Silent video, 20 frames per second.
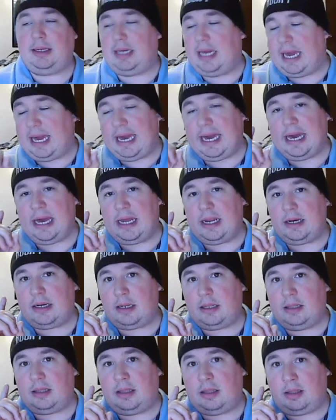
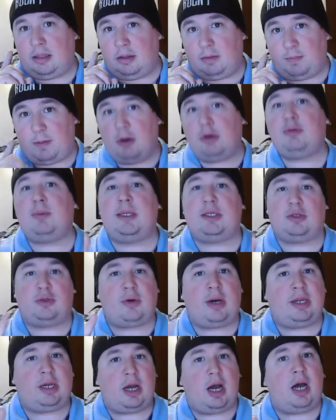and Postmates will
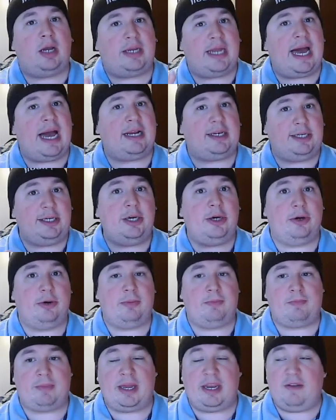try to contact
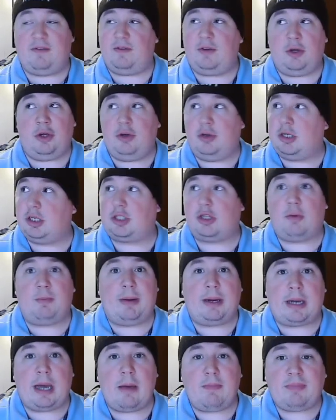you. And if you just don't
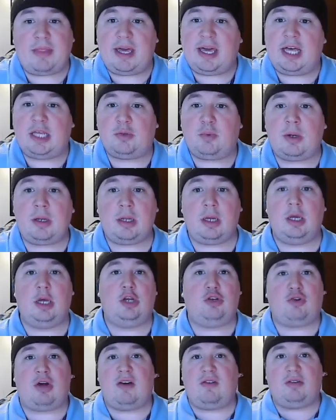pick up, then guess what?
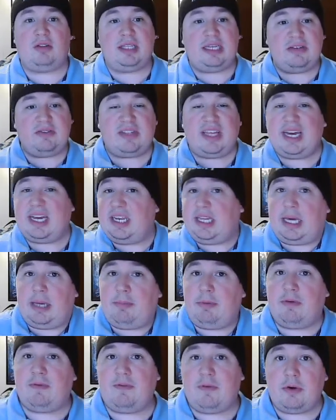Driver leaves, they get to
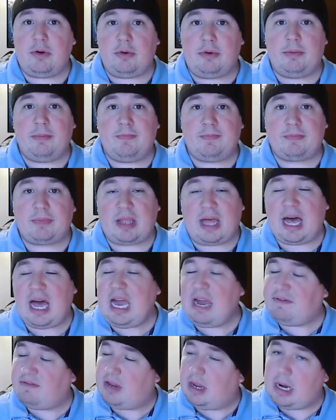keep your food.
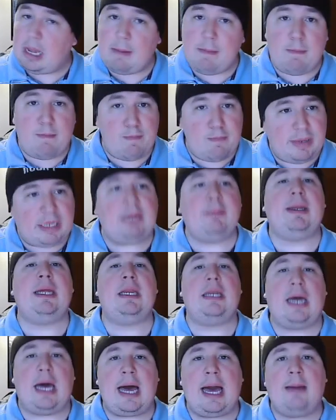I have done it many,
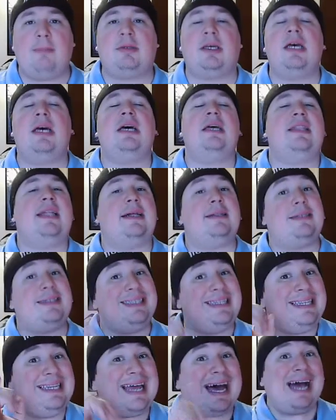many times. That's
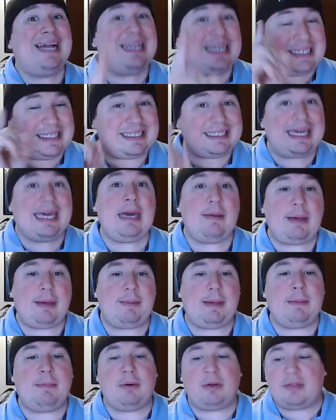not scamming
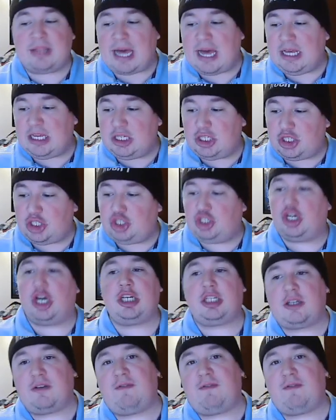people. That is just